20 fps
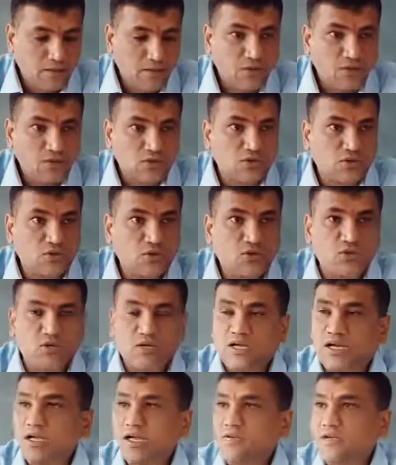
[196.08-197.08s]
So
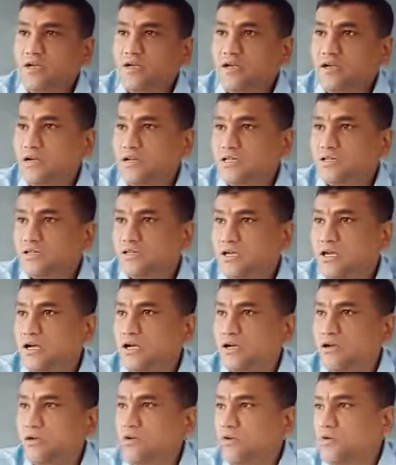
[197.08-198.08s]
Darwin does
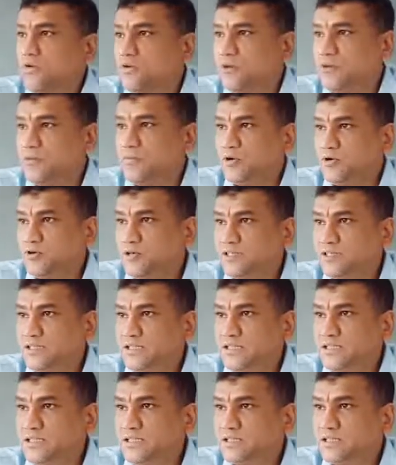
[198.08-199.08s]
not know about
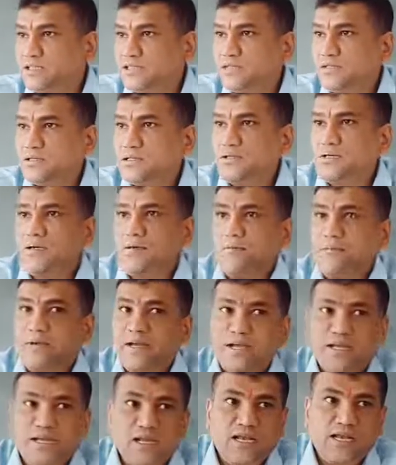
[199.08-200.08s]
genes.
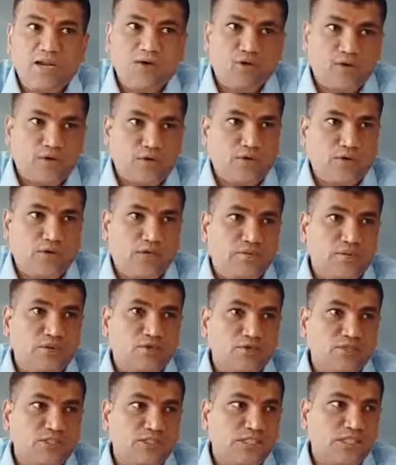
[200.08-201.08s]
Mendel know
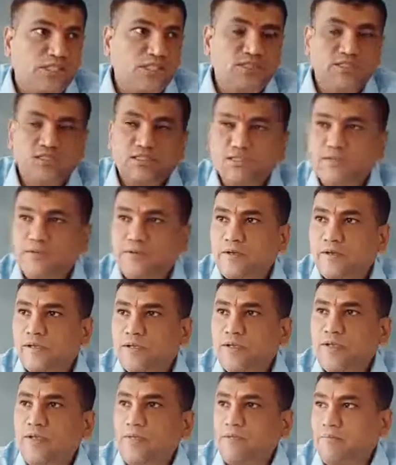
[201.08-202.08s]
about genes.
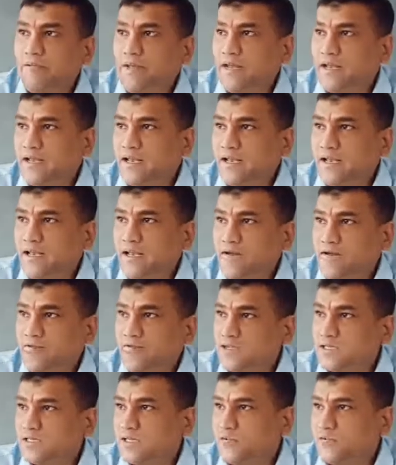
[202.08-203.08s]
Mendel
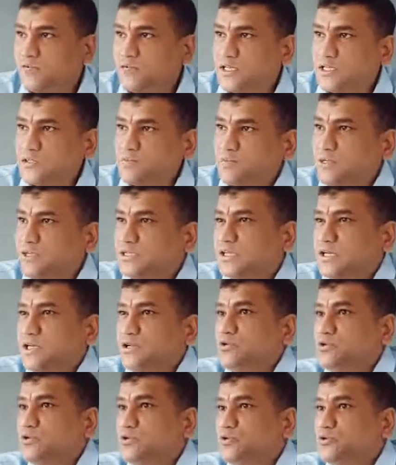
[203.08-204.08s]
was the first person
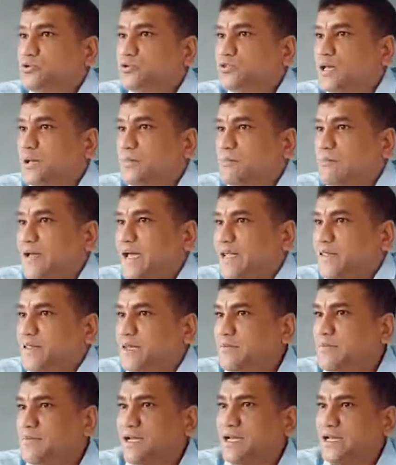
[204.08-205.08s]
to use the
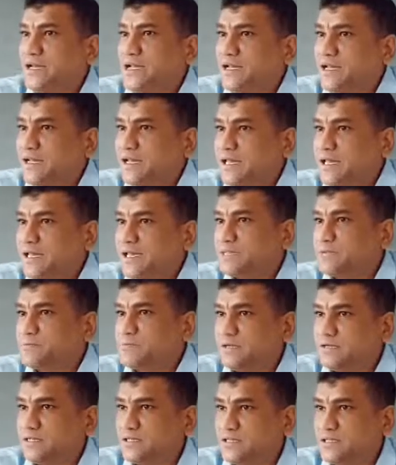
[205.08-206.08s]
mathematical
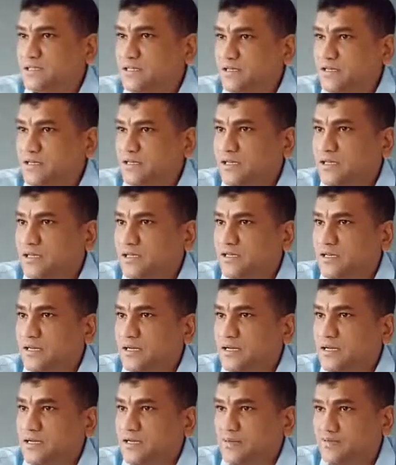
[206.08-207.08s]
expression in
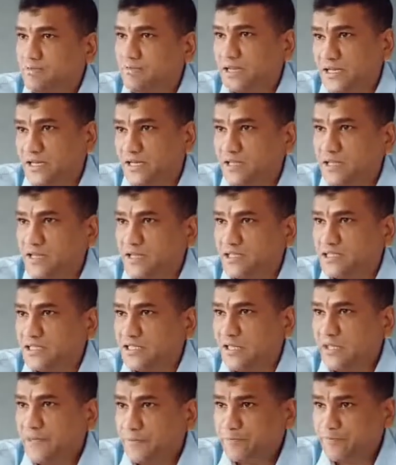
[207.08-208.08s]
the biology,